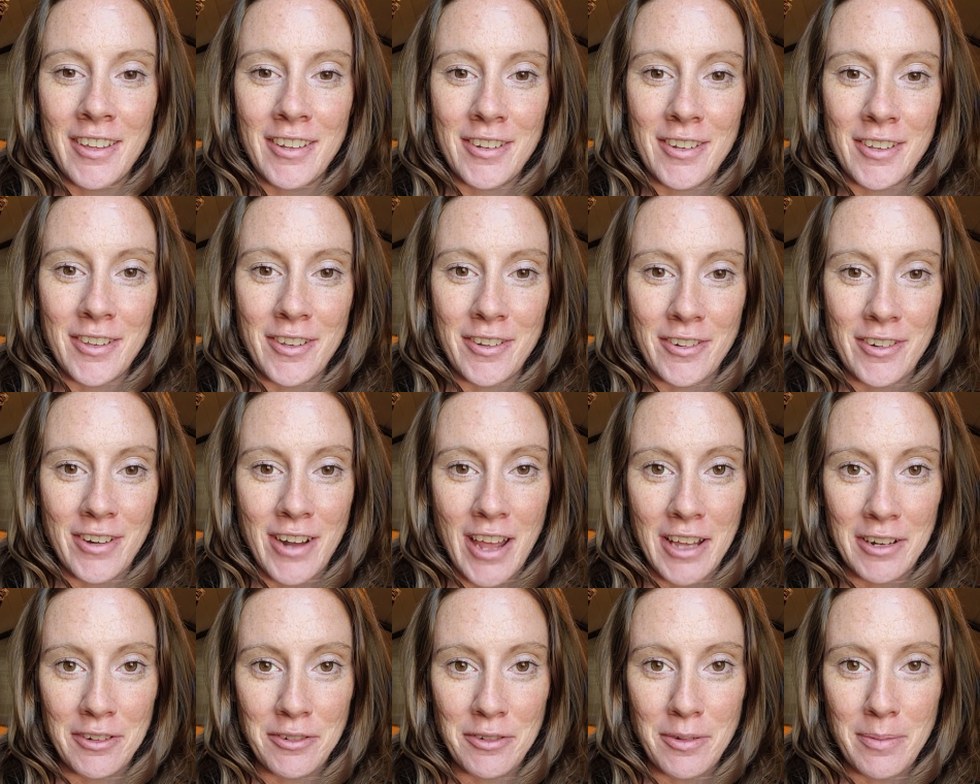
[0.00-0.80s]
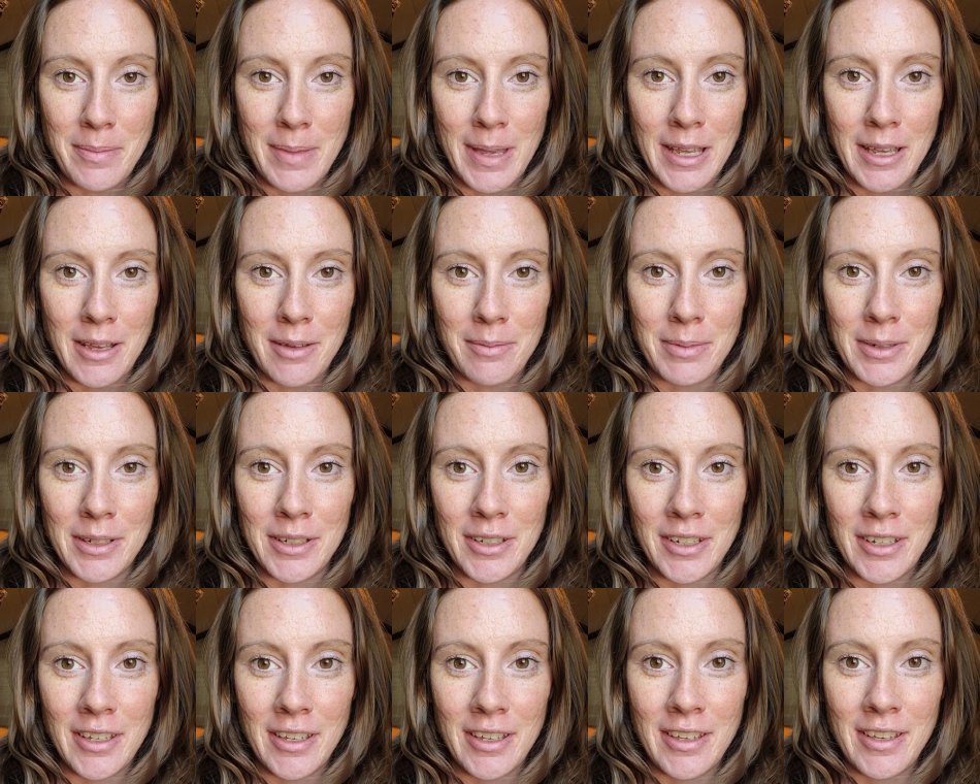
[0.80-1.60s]
to your natural makeup
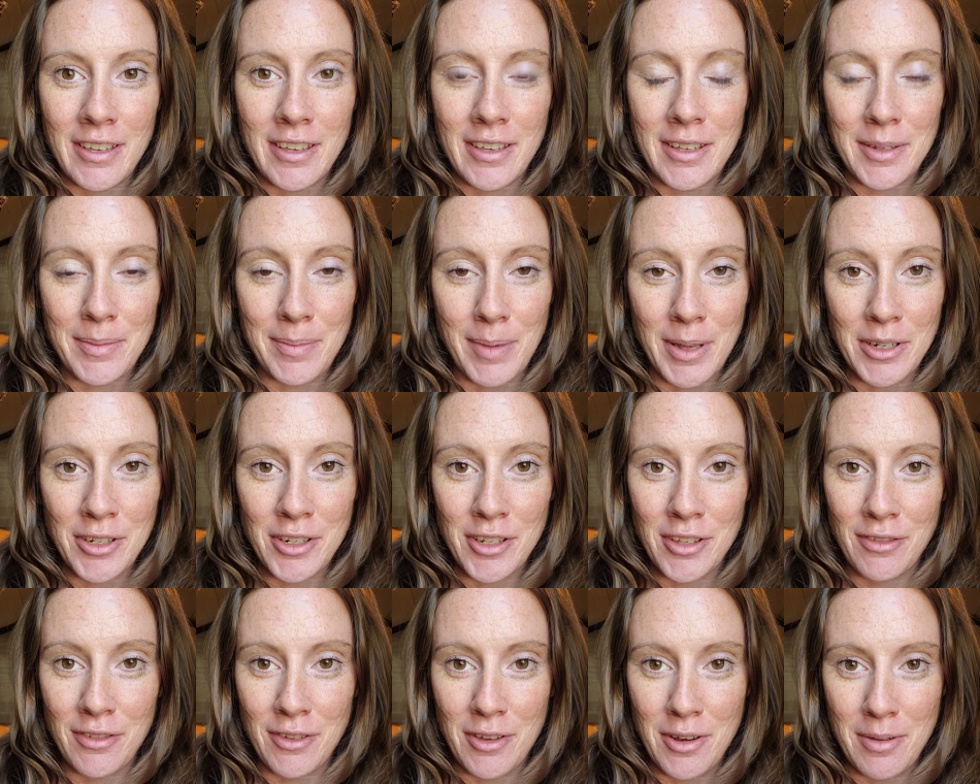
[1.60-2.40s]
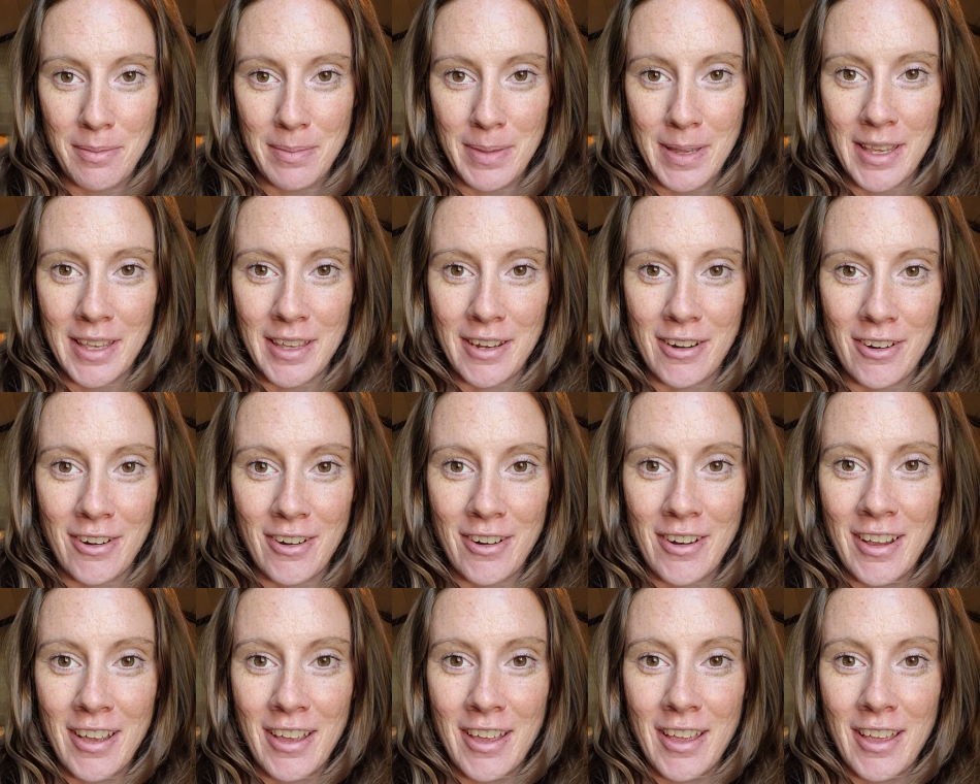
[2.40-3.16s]
look, especially if you're a beginner.